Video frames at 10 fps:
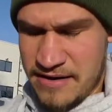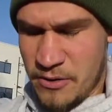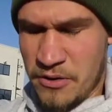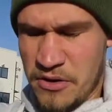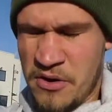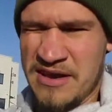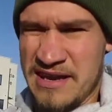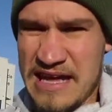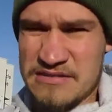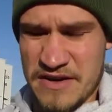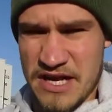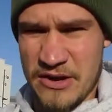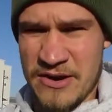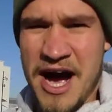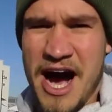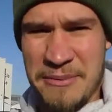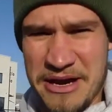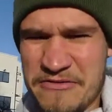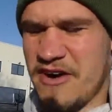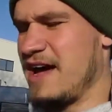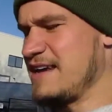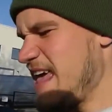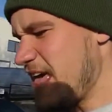or in the next video, I'm gonna find